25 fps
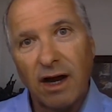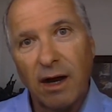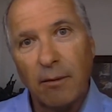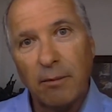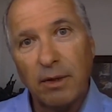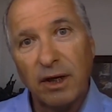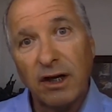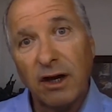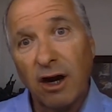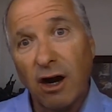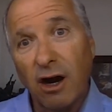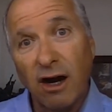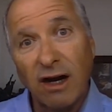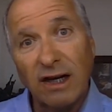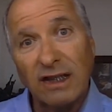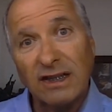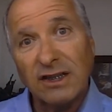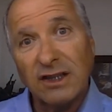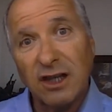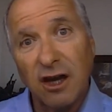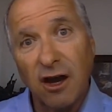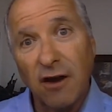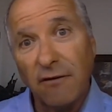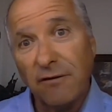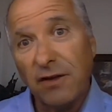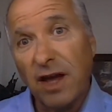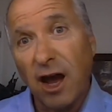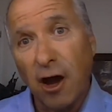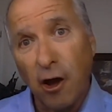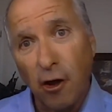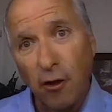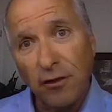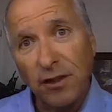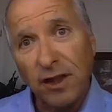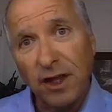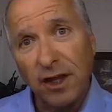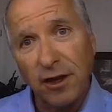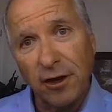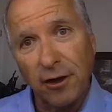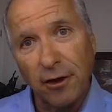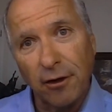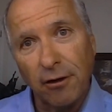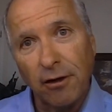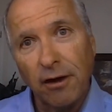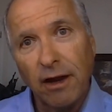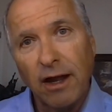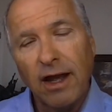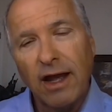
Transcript: because of healthcare.